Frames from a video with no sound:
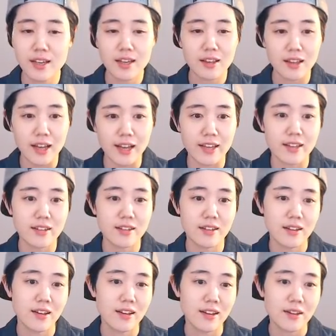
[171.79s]
Like
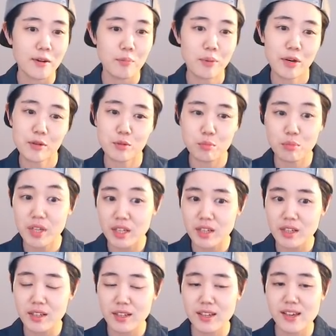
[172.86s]
compared to B,